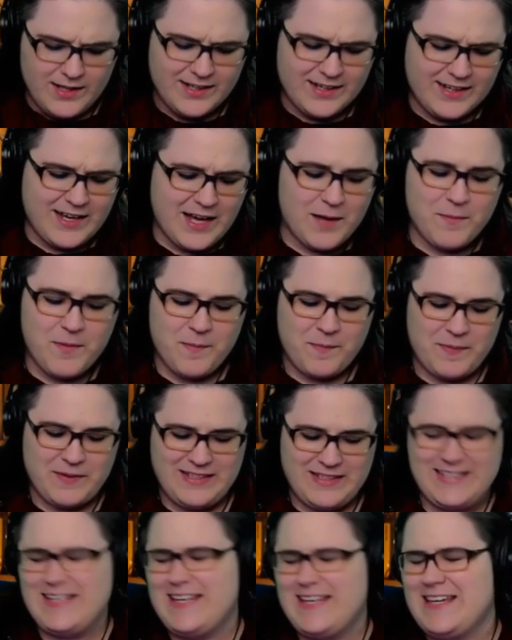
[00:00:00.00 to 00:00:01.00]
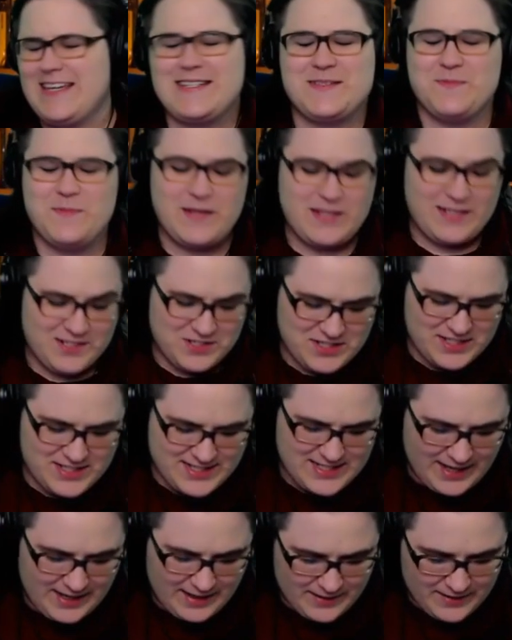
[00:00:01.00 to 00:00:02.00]
"Come up and kiss me," she
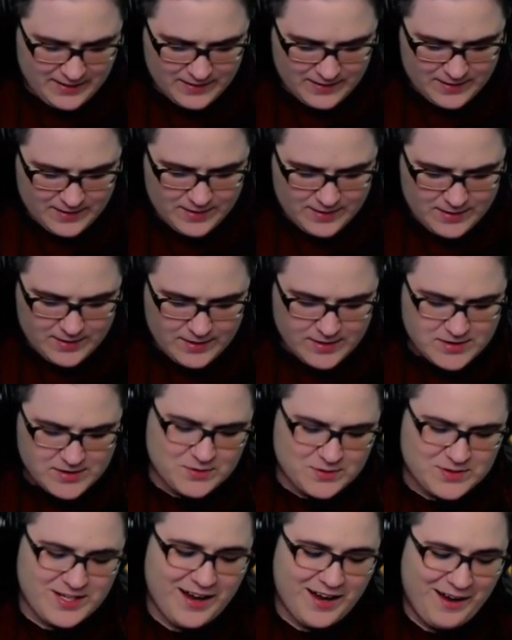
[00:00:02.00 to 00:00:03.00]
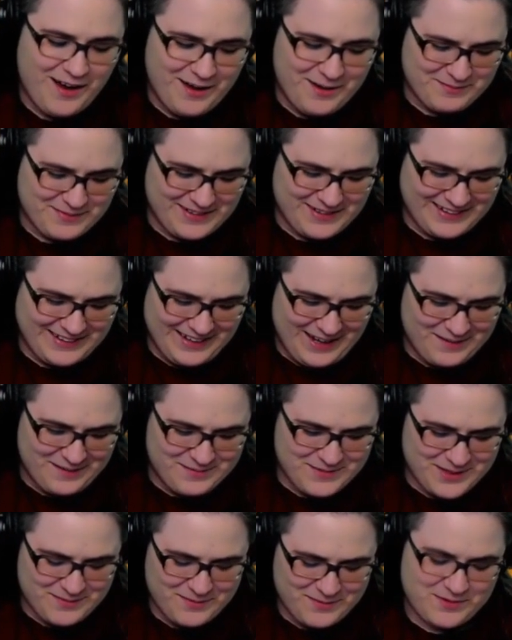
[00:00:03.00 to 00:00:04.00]
said. So Tom
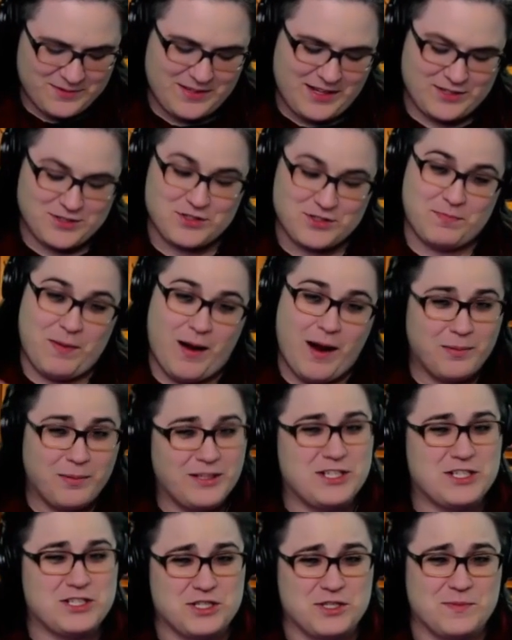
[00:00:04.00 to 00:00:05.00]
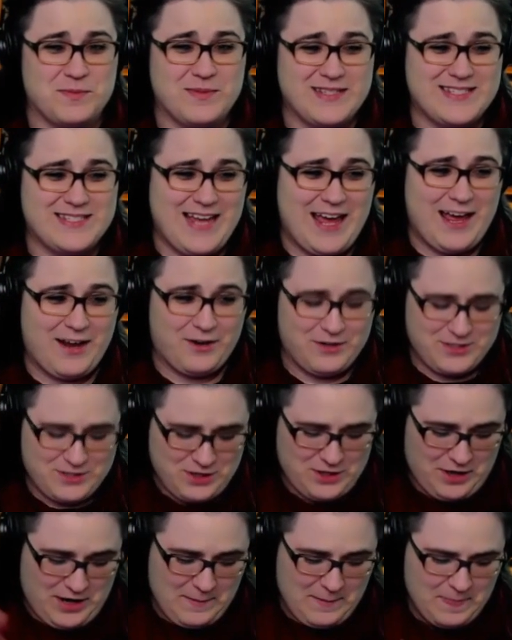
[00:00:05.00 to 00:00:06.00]
climbed up. That probably should have been sadder.
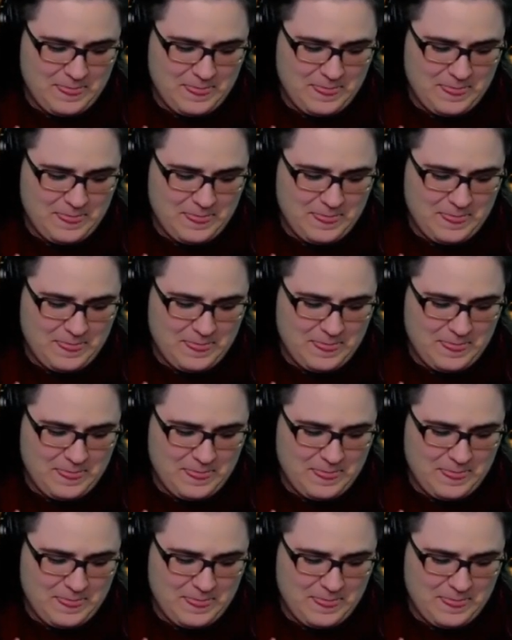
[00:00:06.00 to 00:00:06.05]
Sorry.